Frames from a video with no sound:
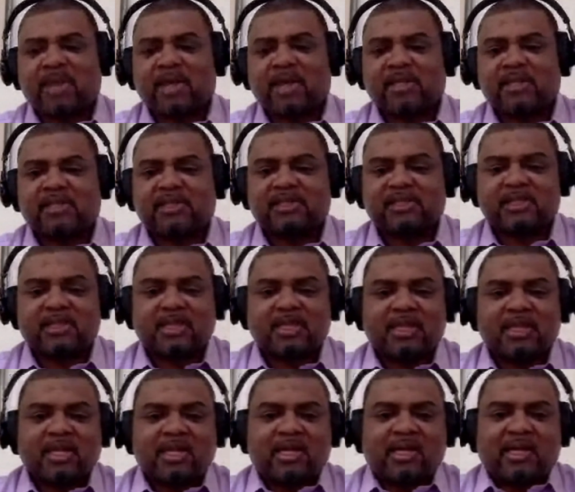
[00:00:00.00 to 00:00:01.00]
banks?
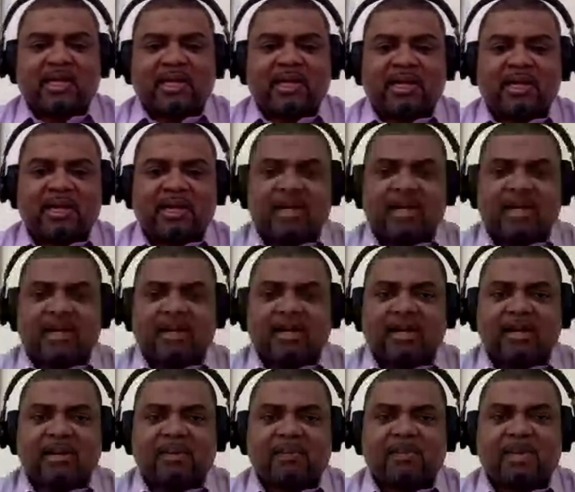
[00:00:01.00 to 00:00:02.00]

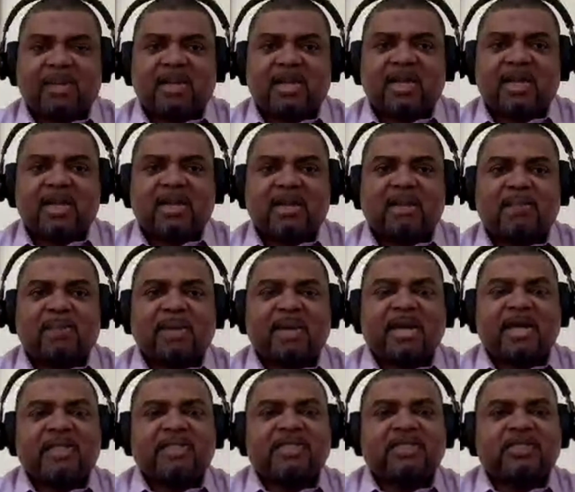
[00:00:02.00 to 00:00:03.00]
My
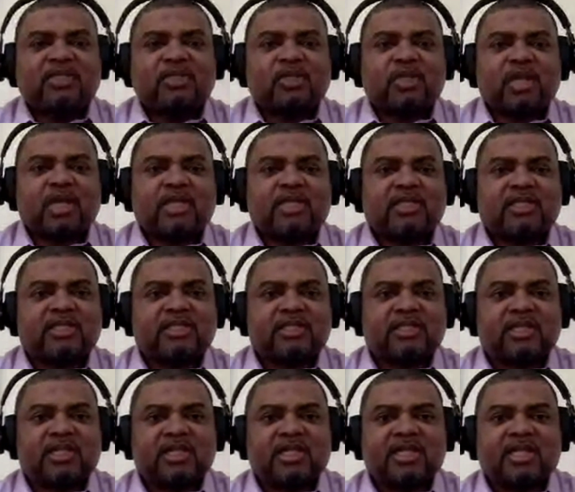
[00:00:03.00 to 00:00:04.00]
answer to that is
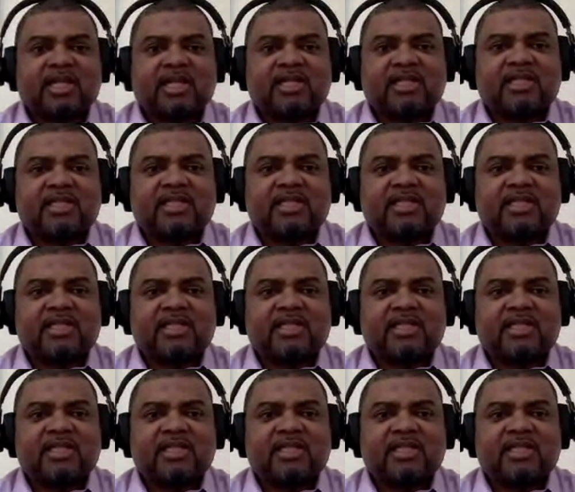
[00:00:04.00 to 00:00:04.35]
really that